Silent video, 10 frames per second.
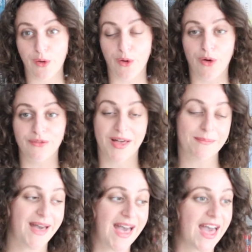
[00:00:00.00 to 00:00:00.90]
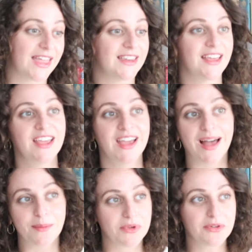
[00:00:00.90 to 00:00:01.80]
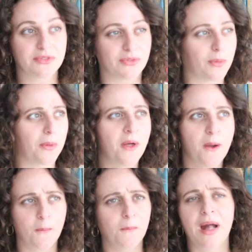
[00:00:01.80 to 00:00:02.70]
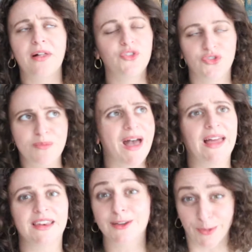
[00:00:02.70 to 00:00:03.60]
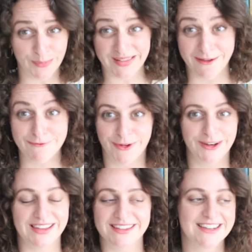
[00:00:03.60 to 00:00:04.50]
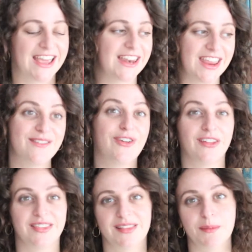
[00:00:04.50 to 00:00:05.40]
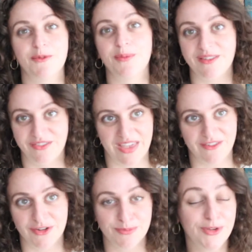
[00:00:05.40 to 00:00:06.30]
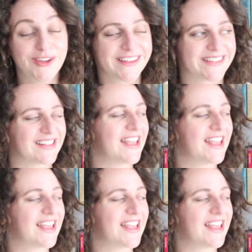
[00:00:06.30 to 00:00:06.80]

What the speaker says: of a beautiful Welsh man called Ken Follett, and he writes some of my favourite books.